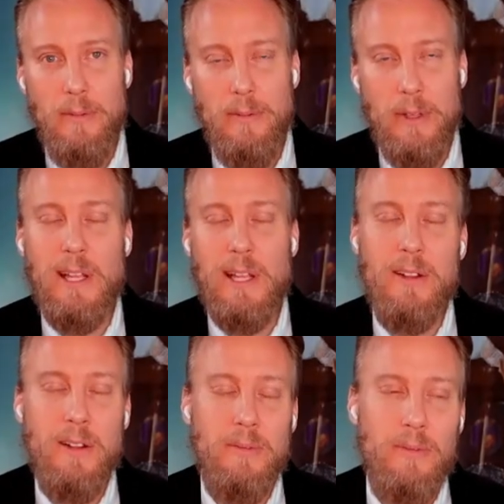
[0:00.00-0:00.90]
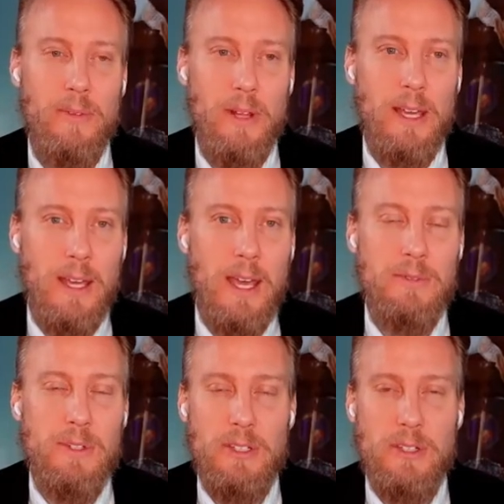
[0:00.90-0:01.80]
it's like a
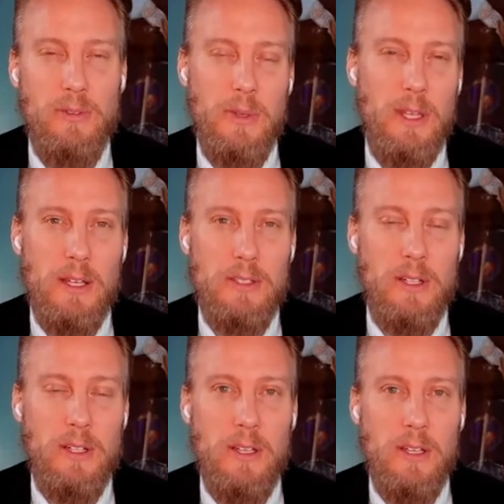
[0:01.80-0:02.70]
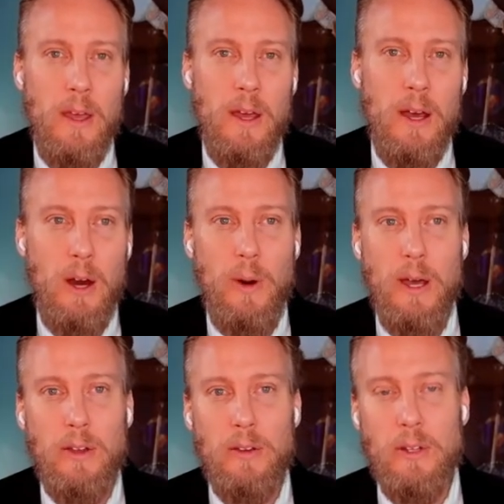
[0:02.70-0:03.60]
game changer for me actually. How
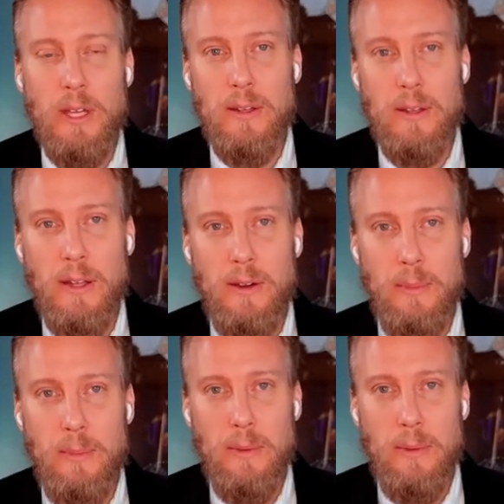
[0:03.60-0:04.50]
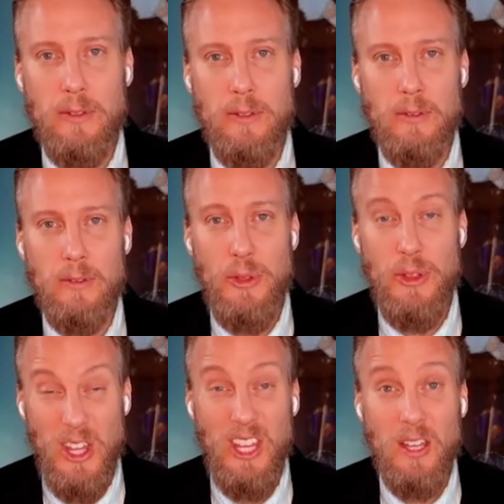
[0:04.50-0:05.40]
I could get other people to
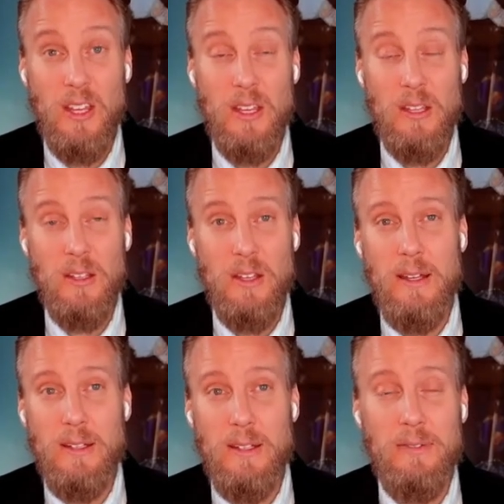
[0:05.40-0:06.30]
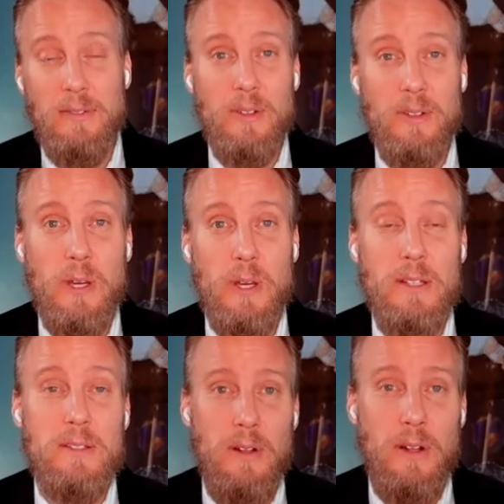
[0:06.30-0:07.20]
think in different
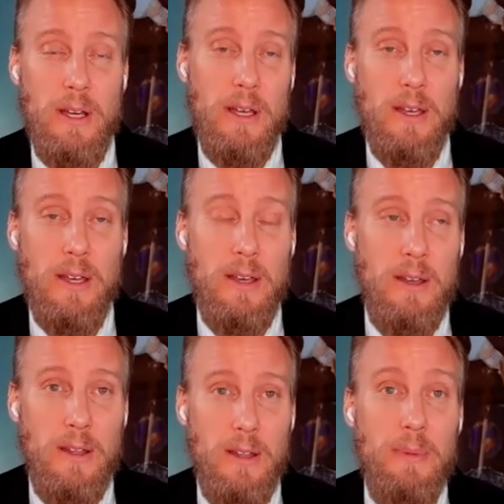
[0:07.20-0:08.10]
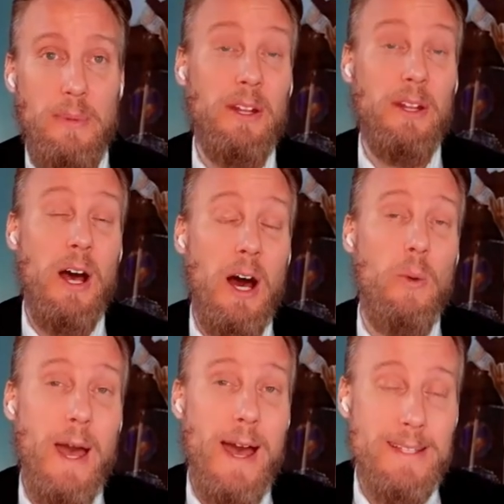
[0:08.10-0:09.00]
ways, like depending on
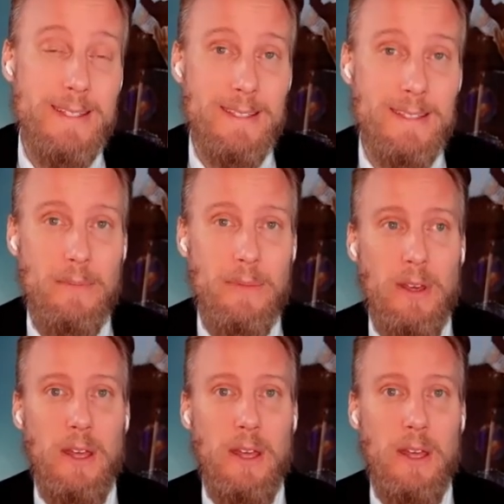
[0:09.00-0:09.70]
how I ask something.